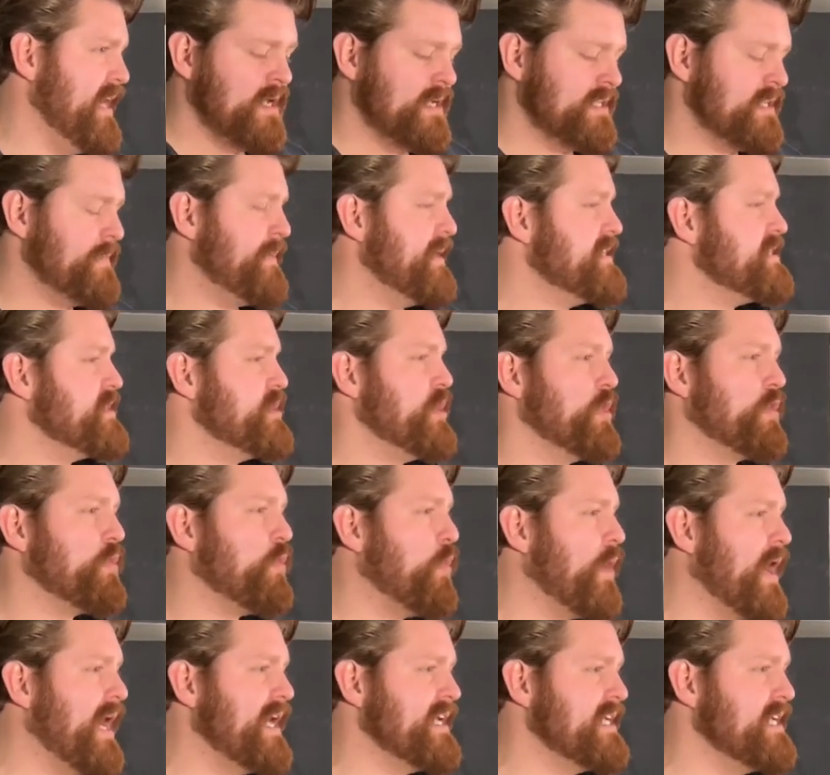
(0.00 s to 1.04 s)
Depends on your
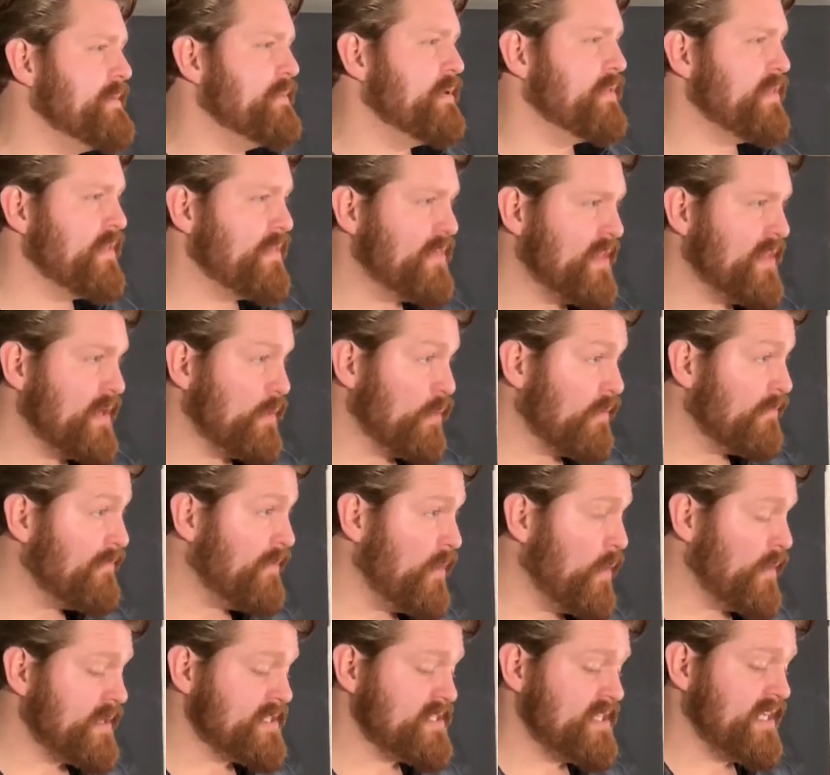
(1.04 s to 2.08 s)
quantity, but the thing we're
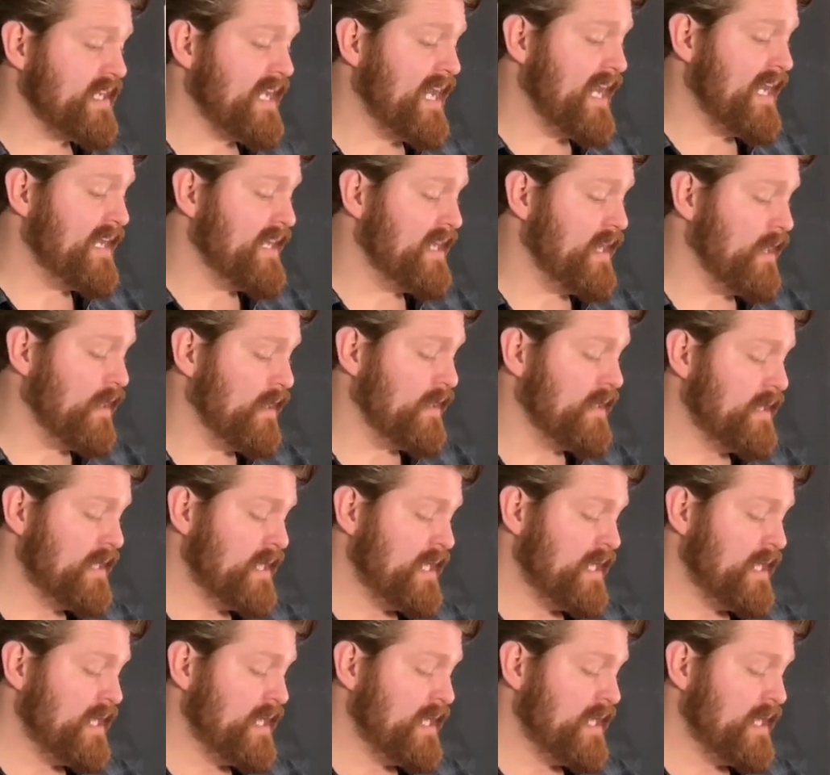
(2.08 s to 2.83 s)
focusing on here